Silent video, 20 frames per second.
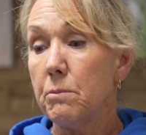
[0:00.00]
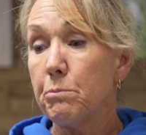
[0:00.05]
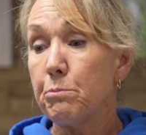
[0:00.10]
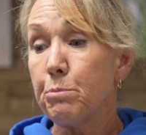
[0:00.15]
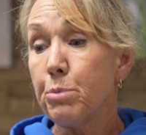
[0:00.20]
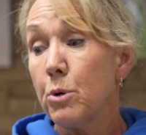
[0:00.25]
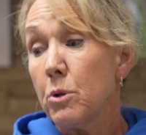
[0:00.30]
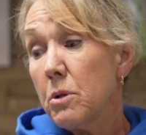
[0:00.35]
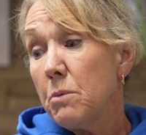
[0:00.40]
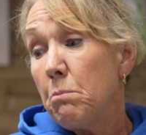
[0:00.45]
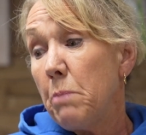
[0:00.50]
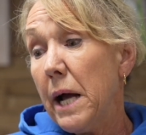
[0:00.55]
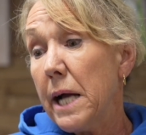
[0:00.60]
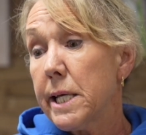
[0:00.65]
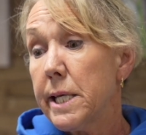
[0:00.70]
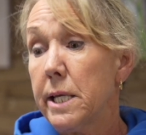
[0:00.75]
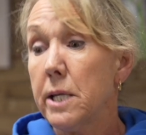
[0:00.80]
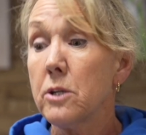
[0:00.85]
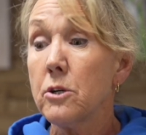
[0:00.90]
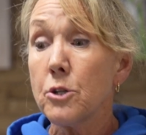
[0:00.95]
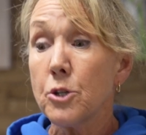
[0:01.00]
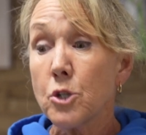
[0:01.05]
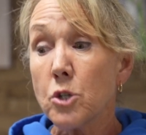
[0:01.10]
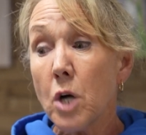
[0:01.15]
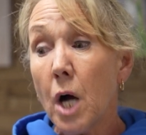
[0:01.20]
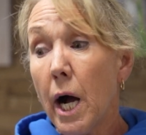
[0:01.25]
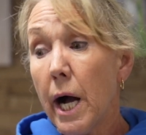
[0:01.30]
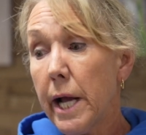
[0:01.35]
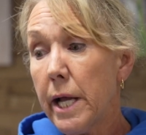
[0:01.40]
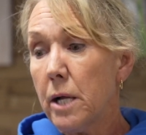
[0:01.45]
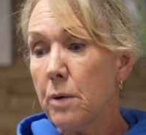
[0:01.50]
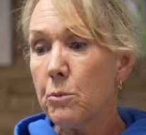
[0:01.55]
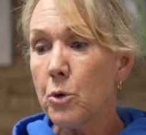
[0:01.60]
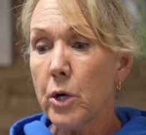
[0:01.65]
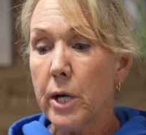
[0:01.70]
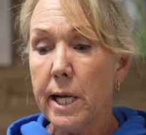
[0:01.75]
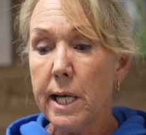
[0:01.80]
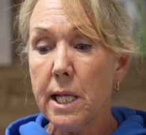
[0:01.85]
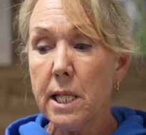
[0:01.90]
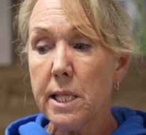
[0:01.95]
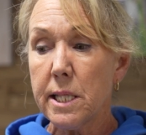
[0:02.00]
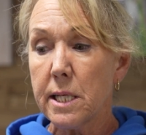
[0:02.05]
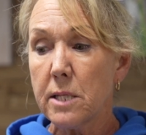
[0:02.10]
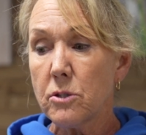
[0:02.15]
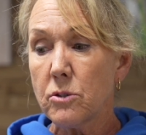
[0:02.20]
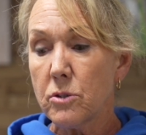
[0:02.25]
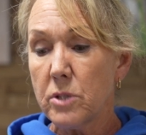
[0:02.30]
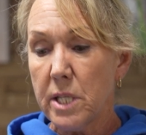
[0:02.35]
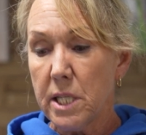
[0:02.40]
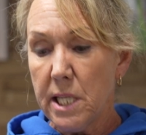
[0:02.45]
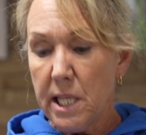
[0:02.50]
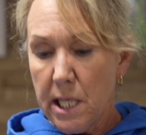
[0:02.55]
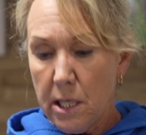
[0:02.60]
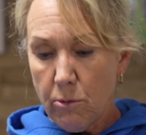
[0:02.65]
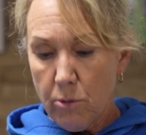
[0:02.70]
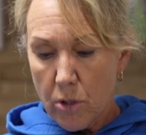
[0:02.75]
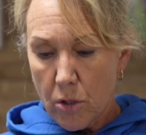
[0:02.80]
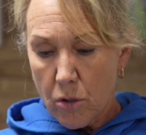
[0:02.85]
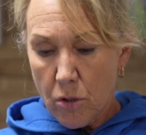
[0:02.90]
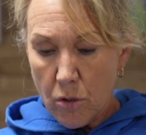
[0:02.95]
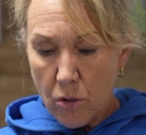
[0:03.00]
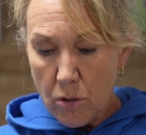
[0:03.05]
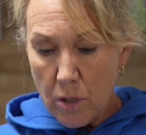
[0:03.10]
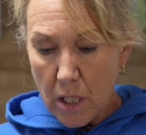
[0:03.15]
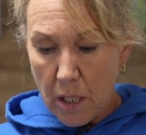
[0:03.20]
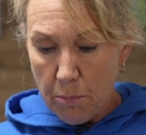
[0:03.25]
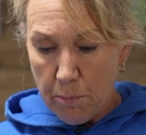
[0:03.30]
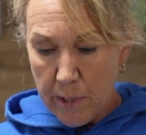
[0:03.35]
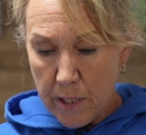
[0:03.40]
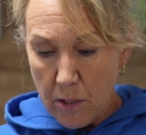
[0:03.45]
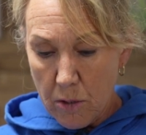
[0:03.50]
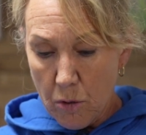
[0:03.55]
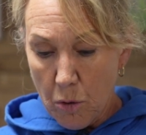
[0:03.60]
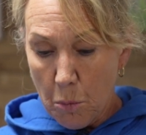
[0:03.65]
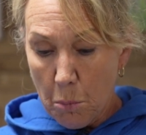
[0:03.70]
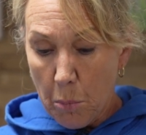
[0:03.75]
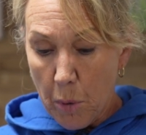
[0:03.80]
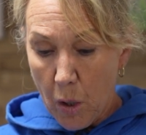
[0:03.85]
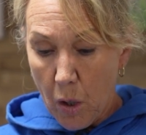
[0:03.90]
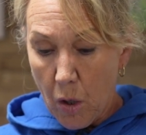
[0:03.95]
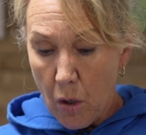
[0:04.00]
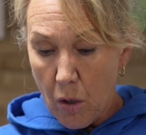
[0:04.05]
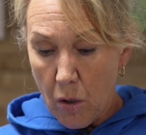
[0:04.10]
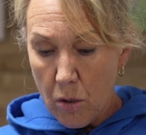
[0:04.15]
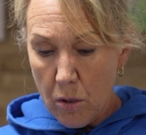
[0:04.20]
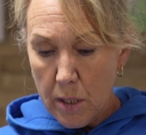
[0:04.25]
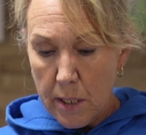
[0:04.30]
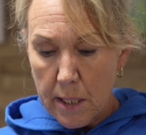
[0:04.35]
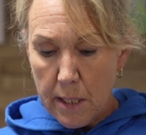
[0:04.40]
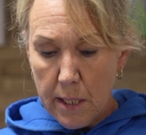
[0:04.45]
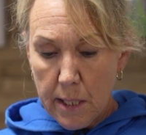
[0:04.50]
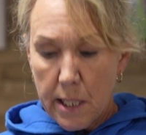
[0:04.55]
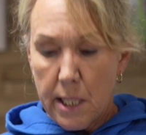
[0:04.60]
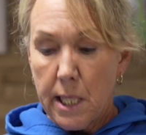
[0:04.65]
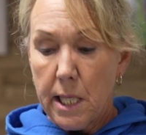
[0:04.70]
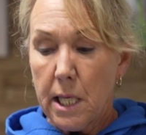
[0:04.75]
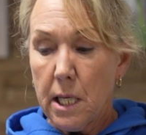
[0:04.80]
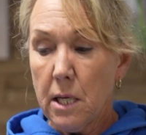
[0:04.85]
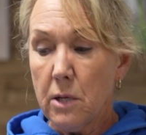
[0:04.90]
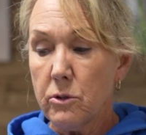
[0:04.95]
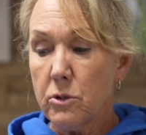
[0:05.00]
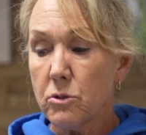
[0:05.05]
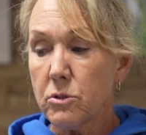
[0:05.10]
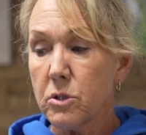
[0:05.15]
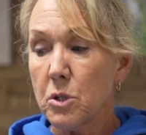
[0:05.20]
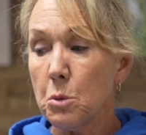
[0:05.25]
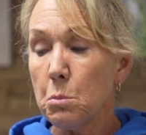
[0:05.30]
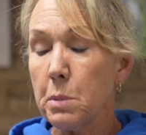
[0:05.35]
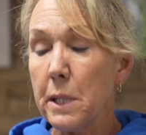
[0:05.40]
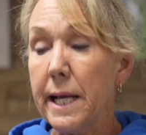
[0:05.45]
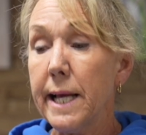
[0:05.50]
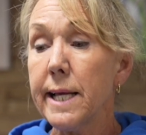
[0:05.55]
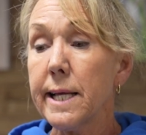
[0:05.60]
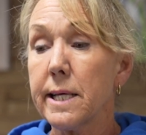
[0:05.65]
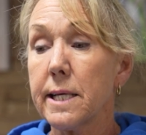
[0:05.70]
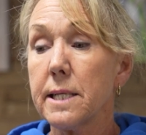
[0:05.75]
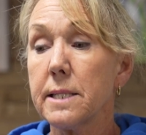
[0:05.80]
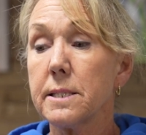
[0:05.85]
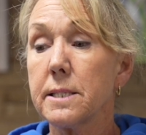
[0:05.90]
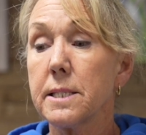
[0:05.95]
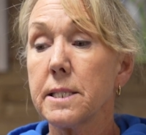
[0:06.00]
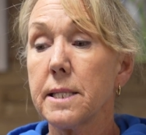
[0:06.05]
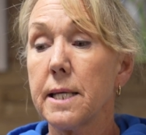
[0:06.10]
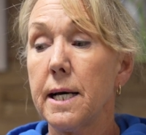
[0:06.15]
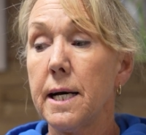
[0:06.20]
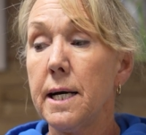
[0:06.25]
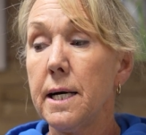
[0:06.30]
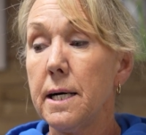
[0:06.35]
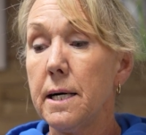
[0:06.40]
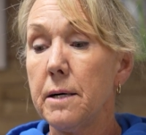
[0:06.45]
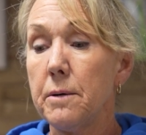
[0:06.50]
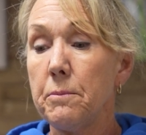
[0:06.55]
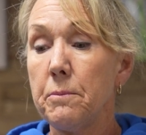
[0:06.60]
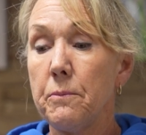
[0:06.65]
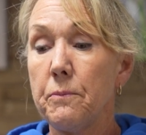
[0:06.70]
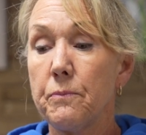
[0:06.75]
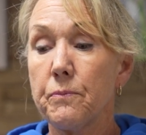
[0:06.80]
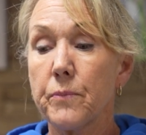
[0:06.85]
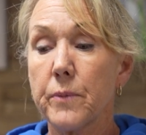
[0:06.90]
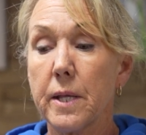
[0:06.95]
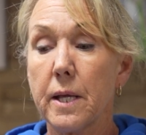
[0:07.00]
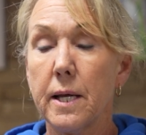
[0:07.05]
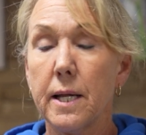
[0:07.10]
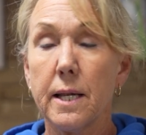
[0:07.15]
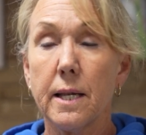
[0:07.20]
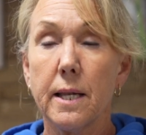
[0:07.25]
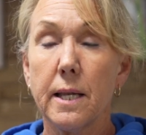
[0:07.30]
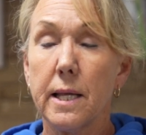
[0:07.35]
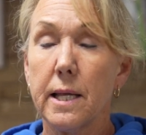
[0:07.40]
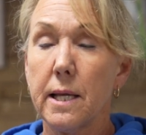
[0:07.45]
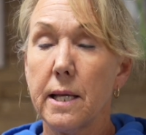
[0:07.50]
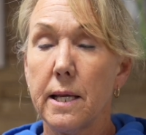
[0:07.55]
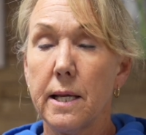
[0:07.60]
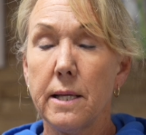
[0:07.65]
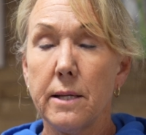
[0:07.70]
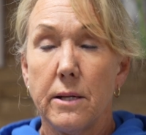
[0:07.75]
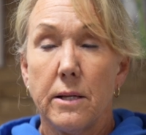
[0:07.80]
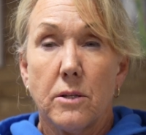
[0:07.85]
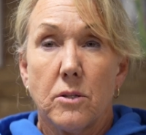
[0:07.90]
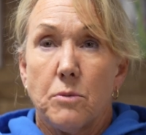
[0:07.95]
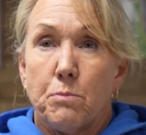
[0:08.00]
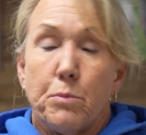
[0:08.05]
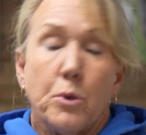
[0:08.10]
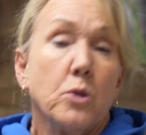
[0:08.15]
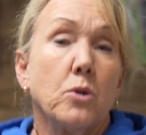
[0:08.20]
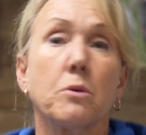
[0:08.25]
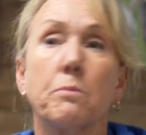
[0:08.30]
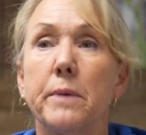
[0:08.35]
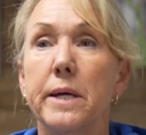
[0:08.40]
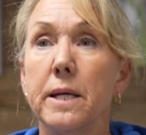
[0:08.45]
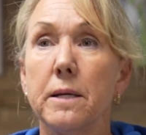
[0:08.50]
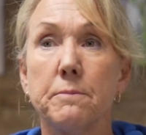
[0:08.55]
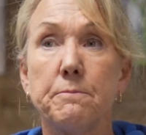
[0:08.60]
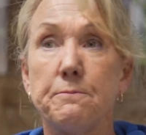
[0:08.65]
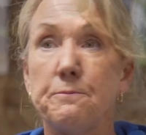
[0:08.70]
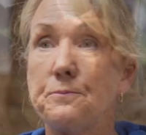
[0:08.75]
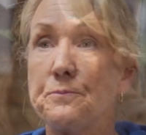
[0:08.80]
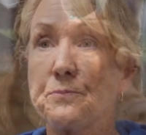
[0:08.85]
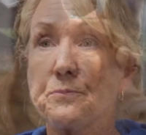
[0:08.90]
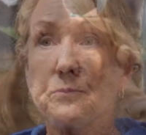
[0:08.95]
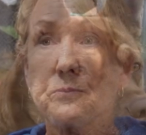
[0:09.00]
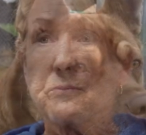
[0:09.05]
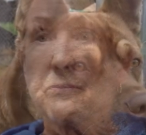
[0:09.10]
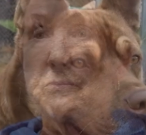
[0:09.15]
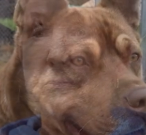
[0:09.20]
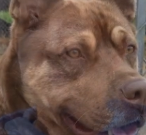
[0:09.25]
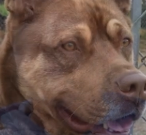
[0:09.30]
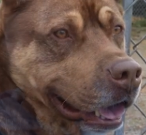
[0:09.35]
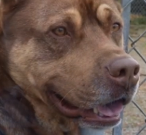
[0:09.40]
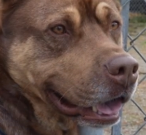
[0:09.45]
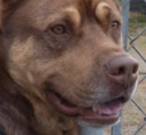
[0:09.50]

pull him back in or dry him or anything, so then he would curl up in a little ball on those little blankets, and it just broke me. It kept